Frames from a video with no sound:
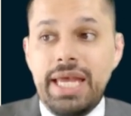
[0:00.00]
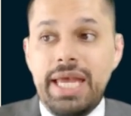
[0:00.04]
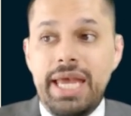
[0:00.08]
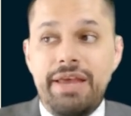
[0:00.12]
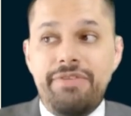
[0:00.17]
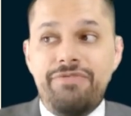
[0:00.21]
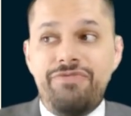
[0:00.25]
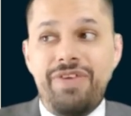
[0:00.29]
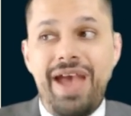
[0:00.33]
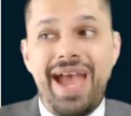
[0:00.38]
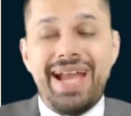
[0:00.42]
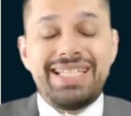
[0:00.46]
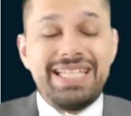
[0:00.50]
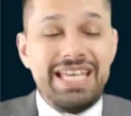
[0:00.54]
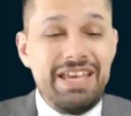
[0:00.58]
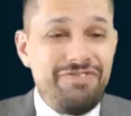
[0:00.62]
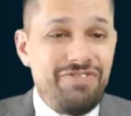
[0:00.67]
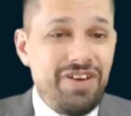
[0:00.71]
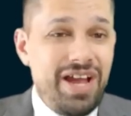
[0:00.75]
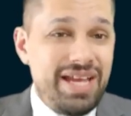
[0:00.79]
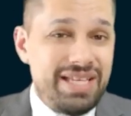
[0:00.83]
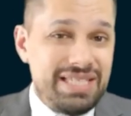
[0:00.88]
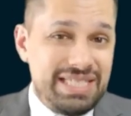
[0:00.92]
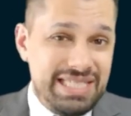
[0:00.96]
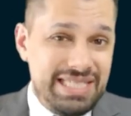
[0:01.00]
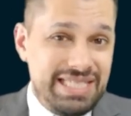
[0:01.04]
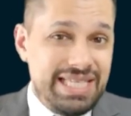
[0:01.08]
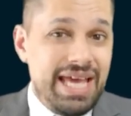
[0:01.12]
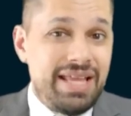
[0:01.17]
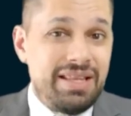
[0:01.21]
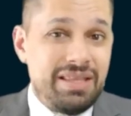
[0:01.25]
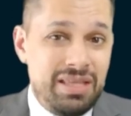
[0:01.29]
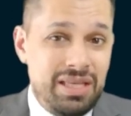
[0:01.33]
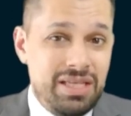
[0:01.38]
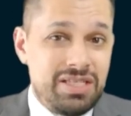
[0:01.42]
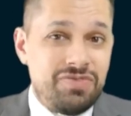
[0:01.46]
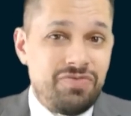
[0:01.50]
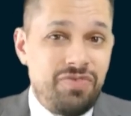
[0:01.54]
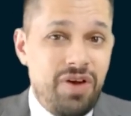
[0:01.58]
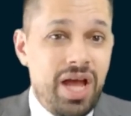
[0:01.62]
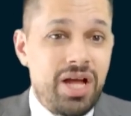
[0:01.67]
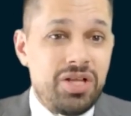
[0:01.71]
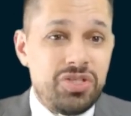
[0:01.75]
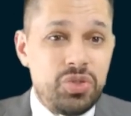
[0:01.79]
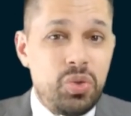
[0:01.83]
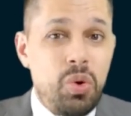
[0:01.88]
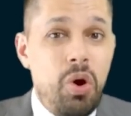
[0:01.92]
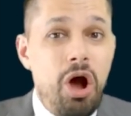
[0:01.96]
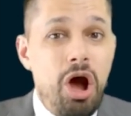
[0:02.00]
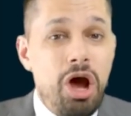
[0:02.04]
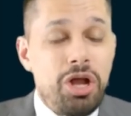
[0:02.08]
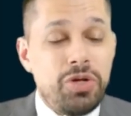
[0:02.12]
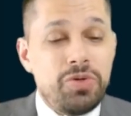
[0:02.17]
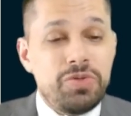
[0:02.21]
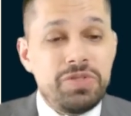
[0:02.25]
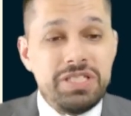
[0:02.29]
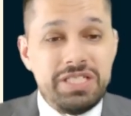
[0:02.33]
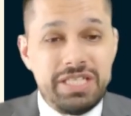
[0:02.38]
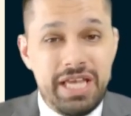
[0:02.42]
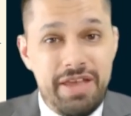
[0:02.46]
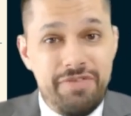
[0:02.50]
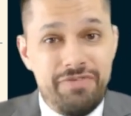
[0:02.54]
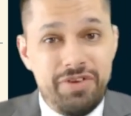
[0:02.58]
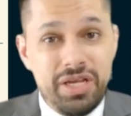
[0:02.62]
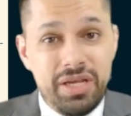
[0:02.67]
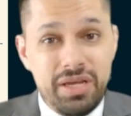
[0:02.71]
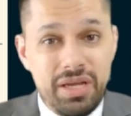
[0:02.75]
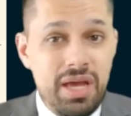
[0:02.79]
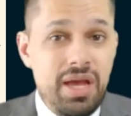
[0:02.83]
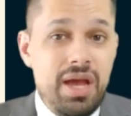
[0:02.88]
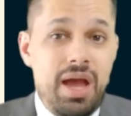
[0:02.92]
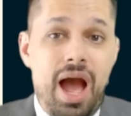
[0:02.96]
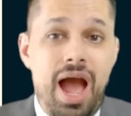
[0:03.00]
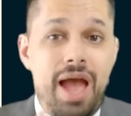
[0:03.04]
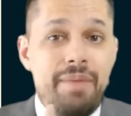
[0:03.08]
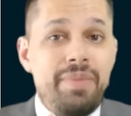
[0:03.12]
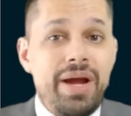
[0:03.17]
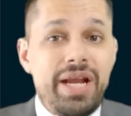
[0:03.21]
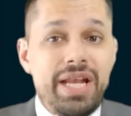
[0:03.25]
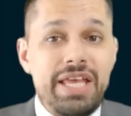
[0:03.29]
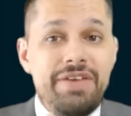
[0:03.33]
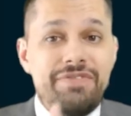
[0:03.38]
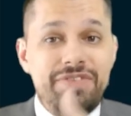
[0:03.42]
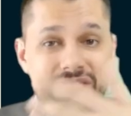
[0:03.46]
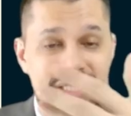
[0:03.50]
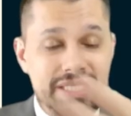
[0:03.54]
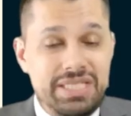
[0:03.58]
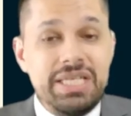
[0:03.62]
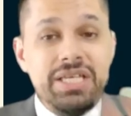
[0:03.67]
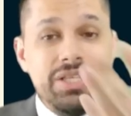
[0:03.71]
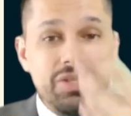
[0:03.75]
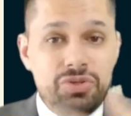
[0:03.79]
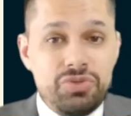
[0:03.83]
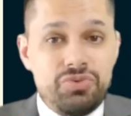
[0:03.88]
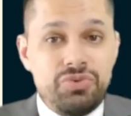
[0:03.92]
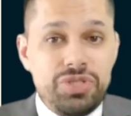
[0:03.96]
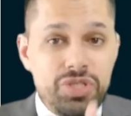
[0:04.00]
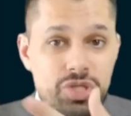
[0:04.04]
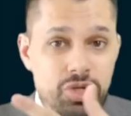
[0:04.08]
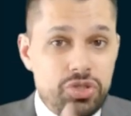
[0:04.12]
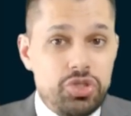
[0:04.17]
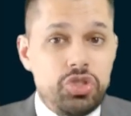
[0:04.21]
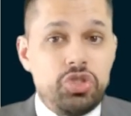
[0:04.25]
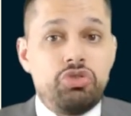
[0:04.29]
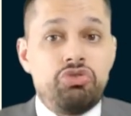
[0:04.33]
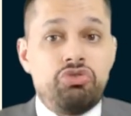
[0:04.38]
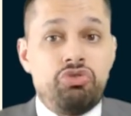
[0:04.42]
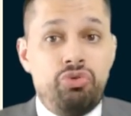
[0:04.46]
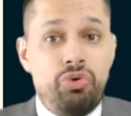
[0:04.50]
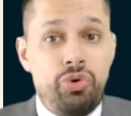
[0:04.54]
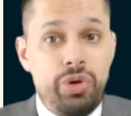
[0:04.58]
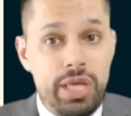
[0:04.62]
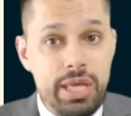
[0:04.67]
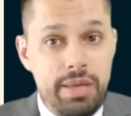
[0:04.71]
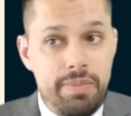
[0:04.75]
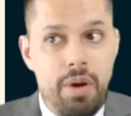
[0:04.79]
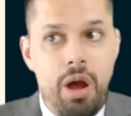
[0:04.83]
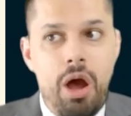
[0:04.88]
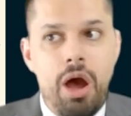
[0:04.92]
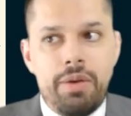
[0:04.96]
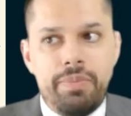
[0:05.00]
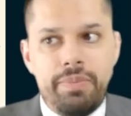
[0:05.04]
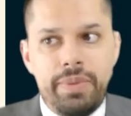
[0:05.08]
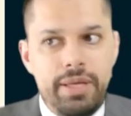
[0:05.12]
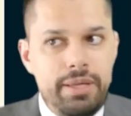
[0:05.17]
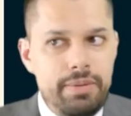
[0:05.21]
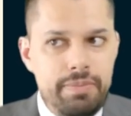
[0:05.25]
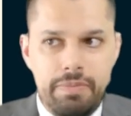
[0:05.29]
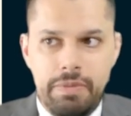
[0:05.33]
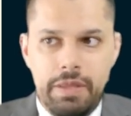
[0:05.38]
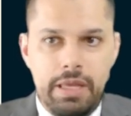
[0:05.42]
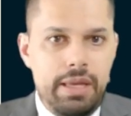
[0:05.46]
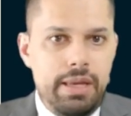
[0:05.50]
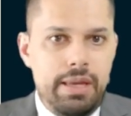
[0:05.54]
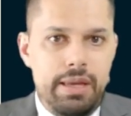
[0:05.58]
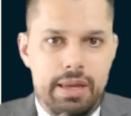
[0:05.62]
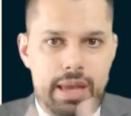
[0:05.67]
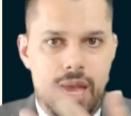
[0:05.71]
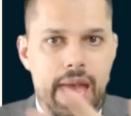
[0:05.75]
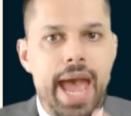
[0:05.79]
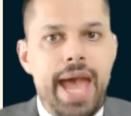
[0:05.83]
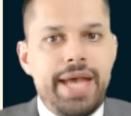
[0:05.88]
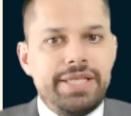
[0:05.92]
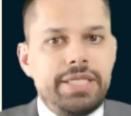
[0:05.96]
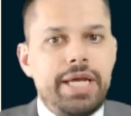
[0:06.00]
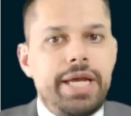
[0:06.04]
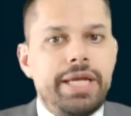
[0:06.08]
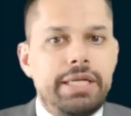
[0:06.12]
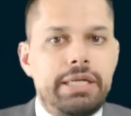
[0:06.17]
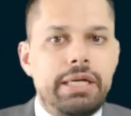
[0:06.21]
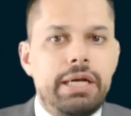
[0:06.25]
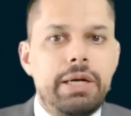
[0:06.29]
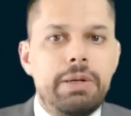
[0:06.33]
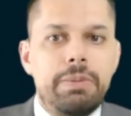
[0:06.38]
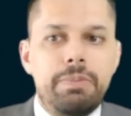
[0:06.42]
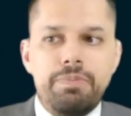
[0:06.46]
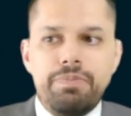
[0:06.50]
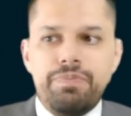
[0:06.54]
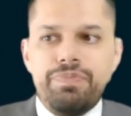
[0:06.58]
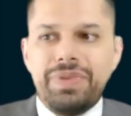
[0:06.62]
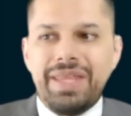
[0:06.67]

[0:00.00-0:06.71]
In fact, if I had set this file to auto-saving, I might even see those results stream on me as I go.